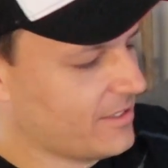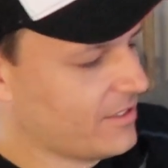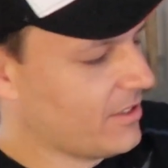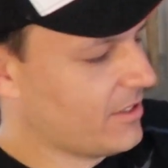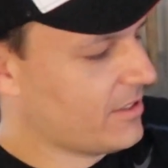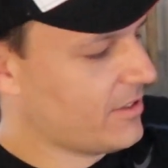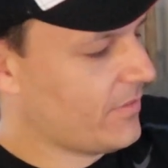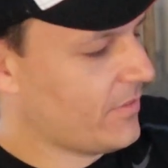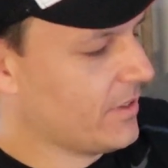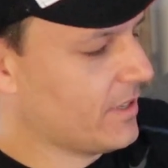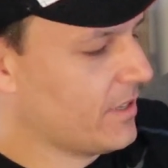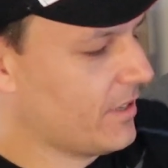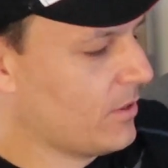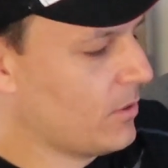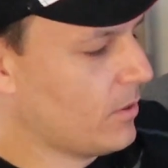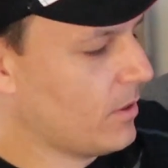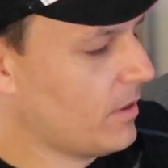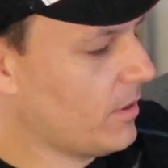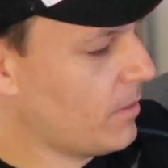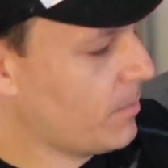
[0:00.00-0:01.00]
Certificate, you
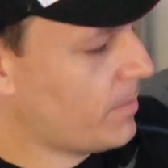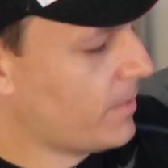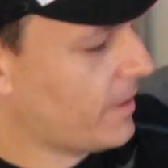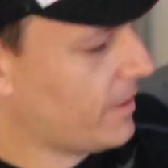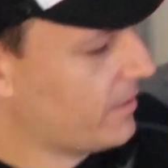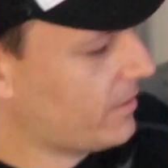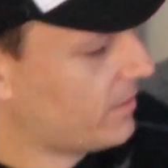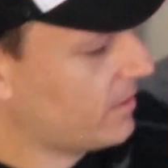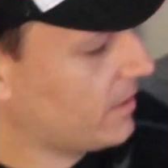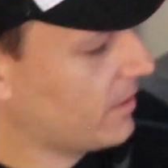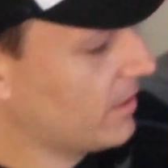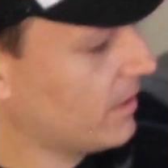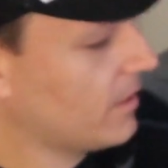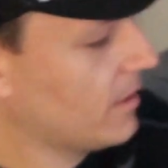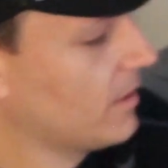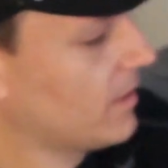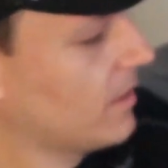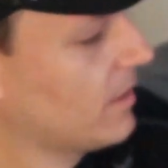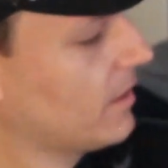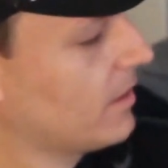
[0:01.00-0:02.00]
are the best.
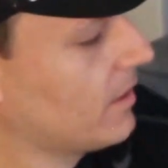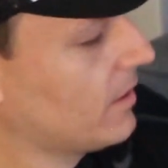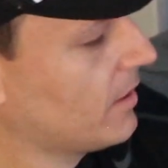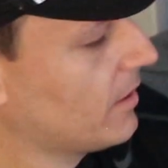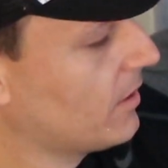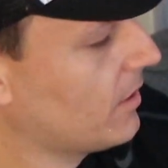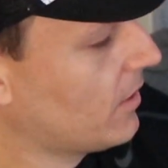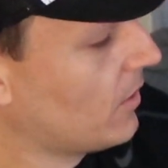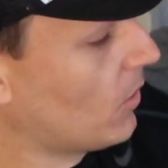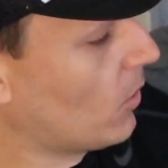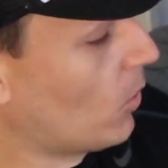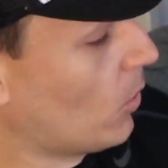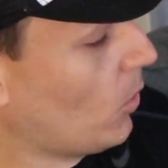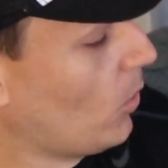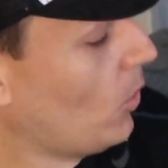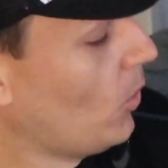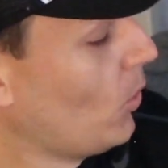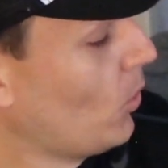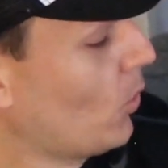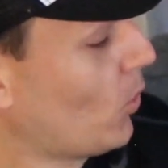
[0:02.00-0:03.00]

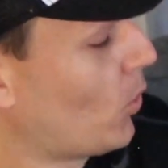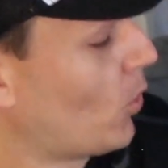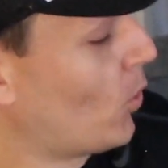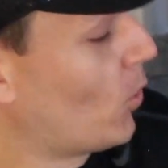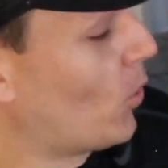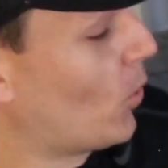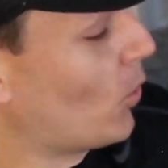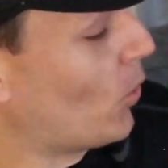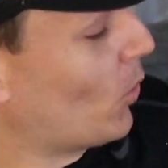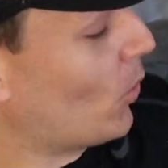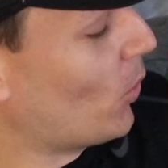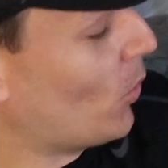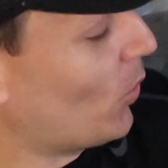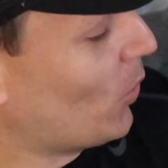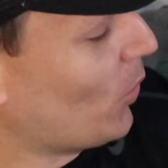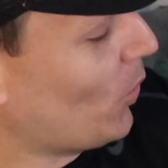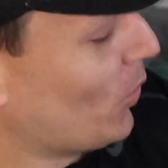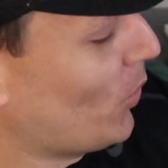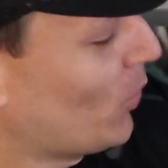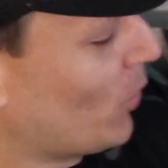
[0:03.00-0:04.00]
Oh! Ho, ho, ho, ho,